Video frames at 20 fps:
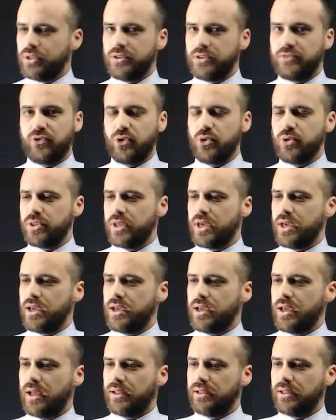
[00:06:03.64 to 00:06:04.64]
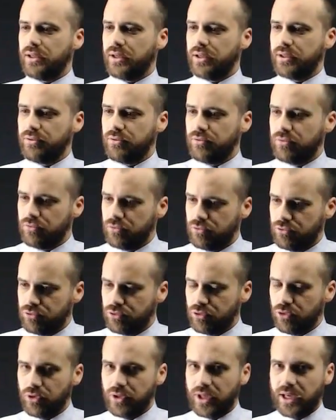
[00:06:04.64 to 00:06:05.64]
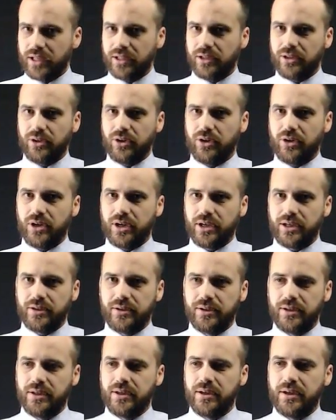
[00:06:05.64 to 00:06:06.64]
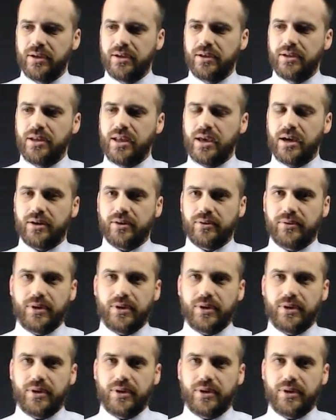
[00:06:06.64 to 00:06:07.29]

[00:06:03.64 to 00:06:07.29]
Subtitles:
there's four there and then I draw that line. Now,